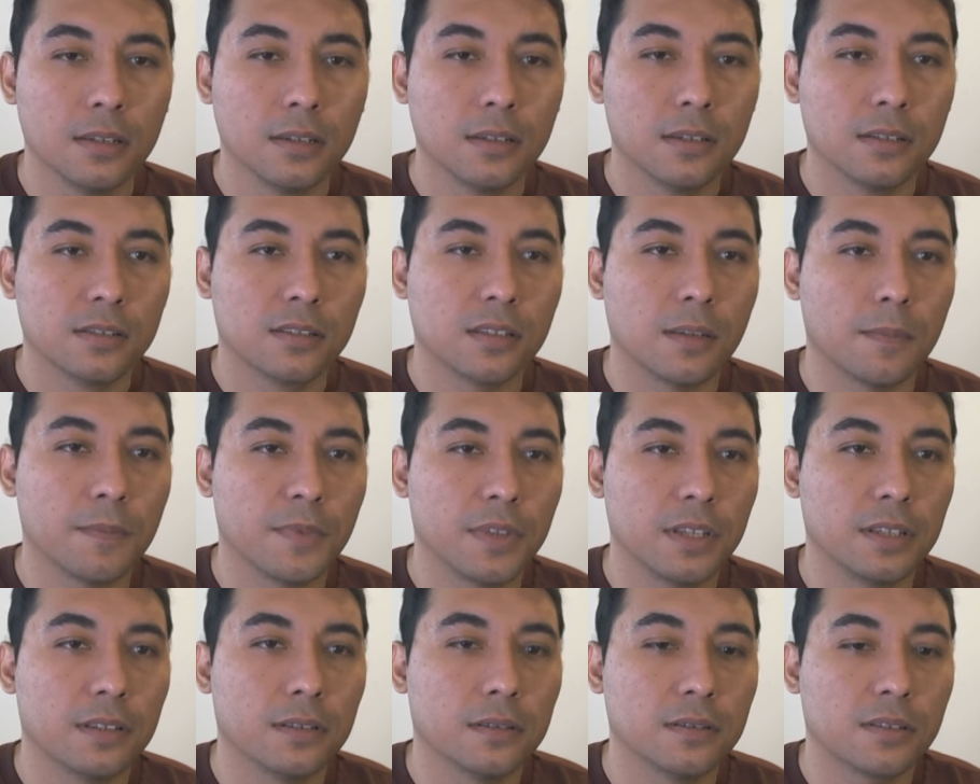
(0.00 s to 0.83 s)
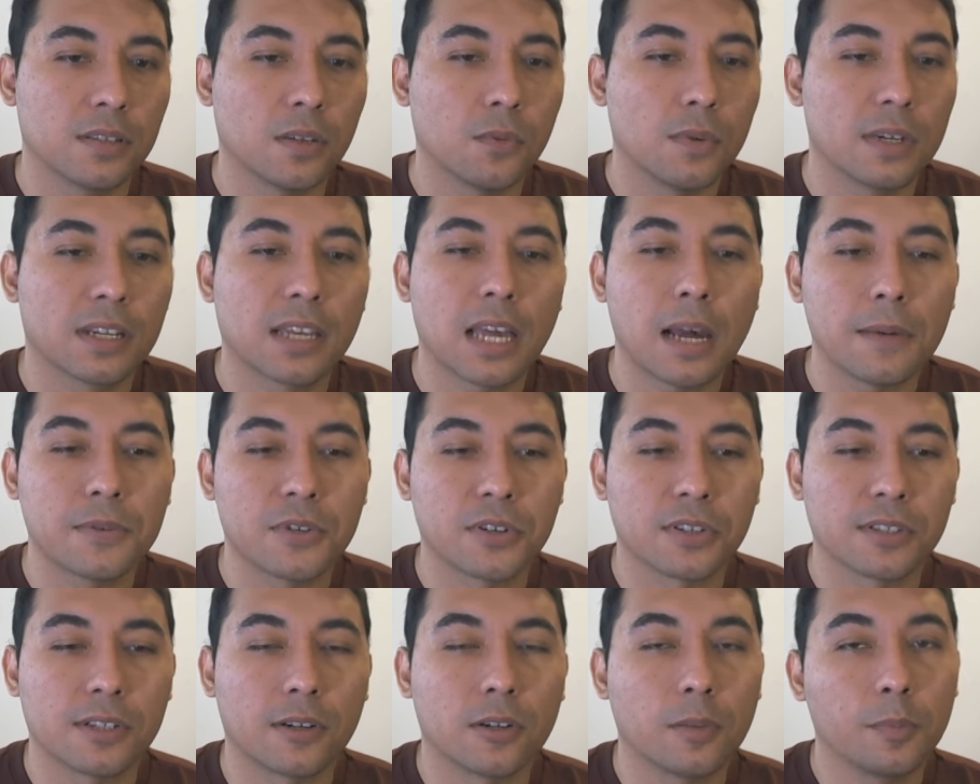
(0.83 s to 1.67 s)
someone
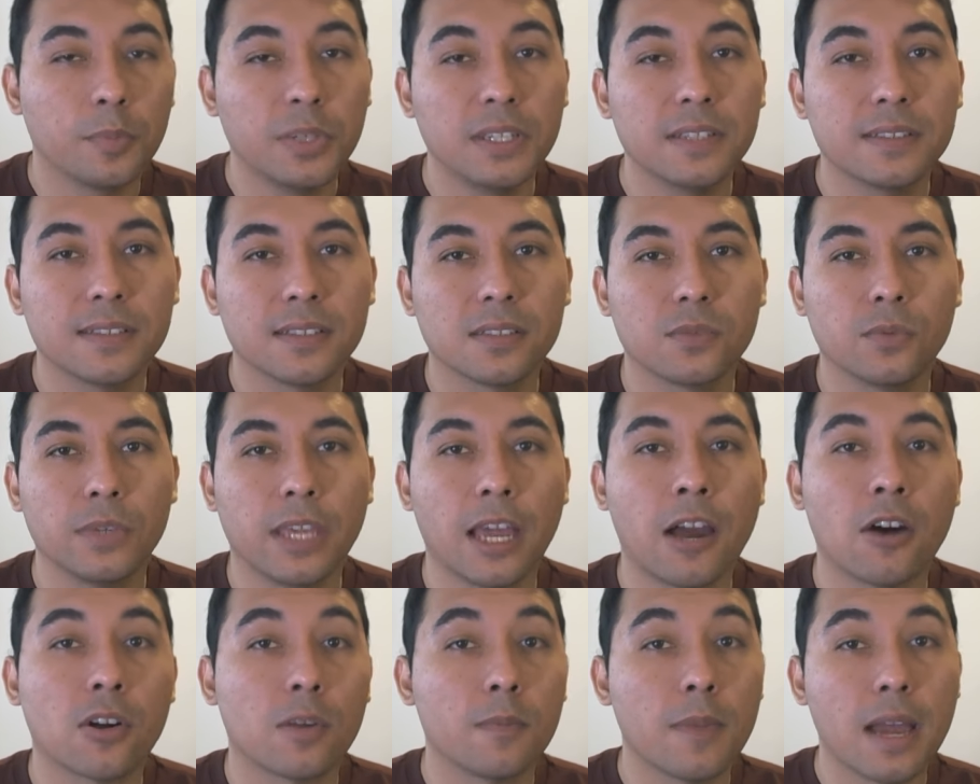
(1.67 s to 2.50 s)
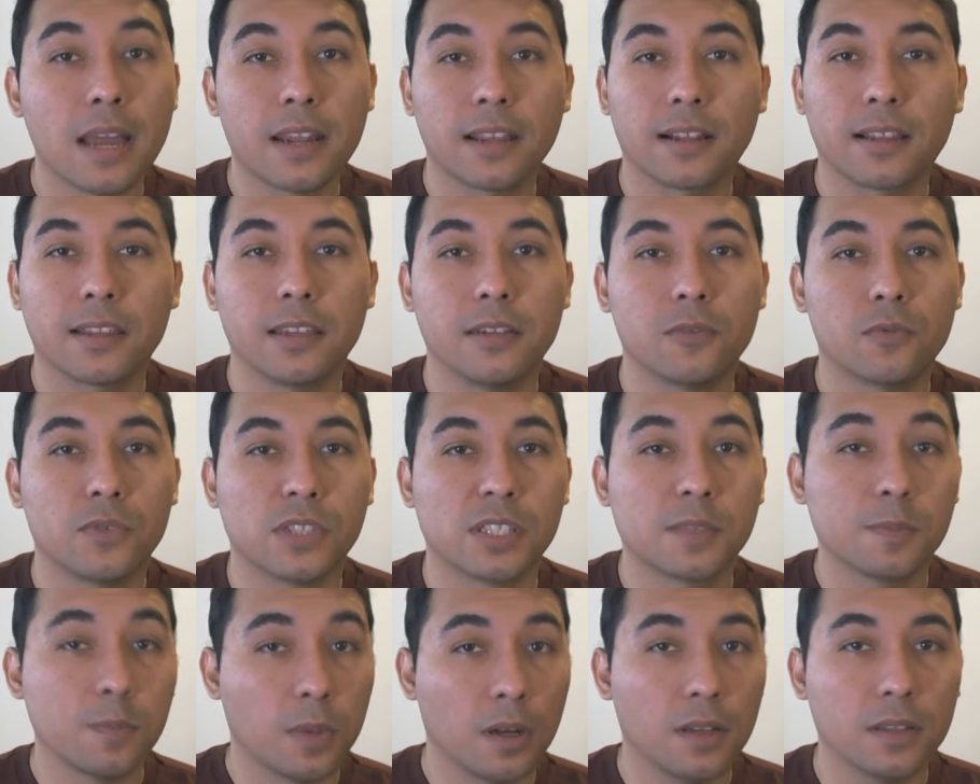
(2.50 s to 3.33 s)
captures our pieces, we automatically
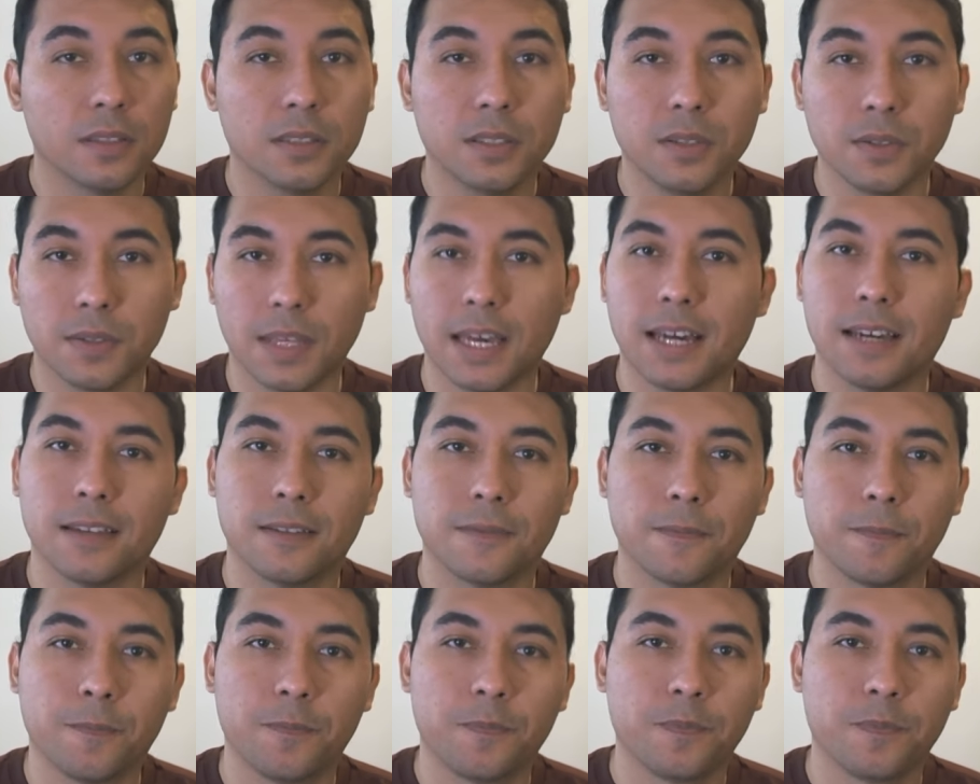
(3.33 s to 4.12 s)
respond to that.